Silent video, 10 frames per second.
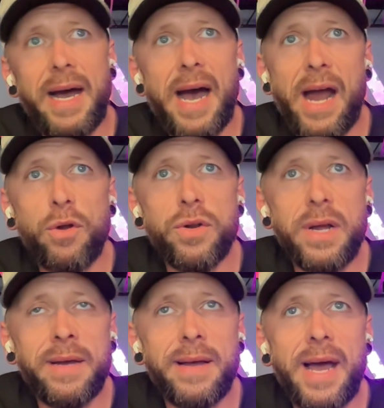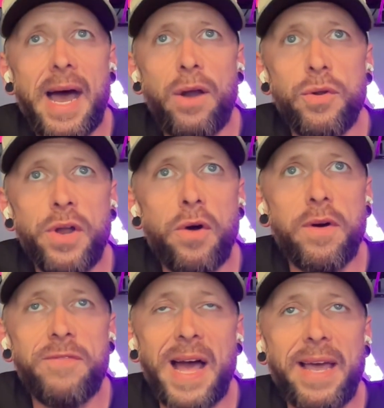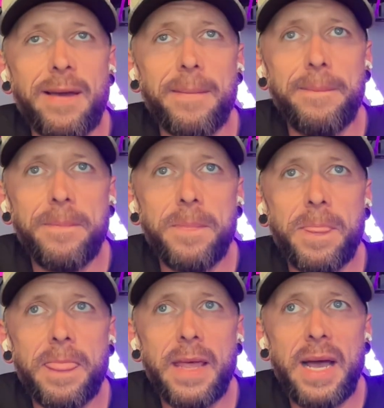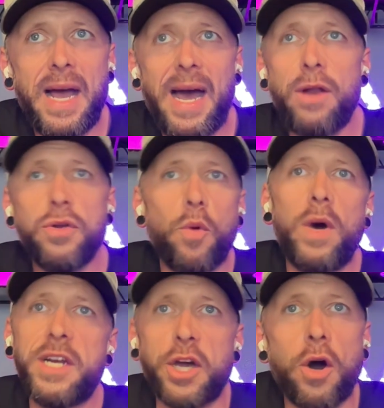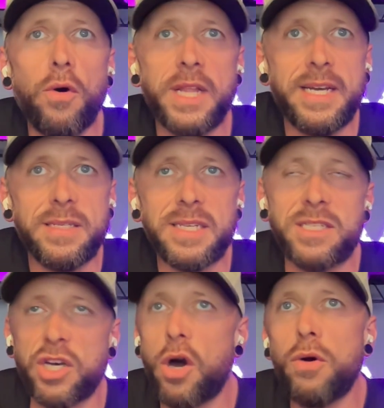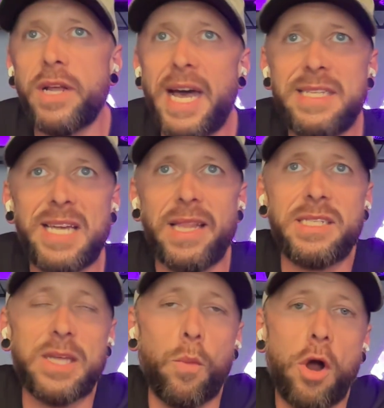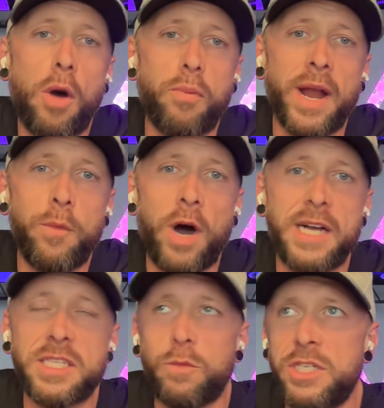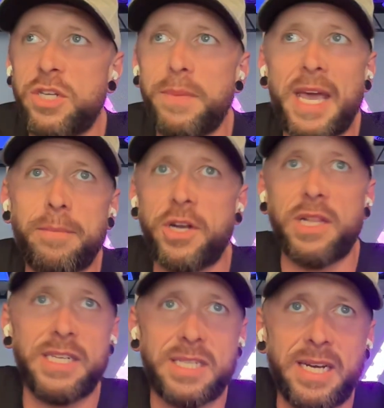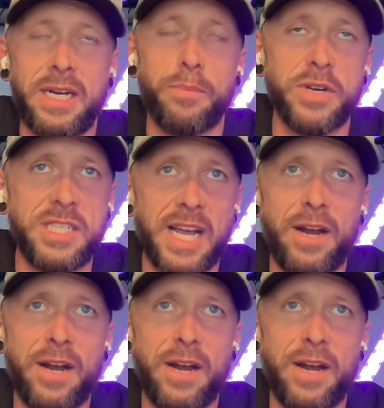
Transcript: don't know if, like, I don't know what the goal is. Is the goal to, like, tell us that we're all brainwashed and we should be able to listen and appreciate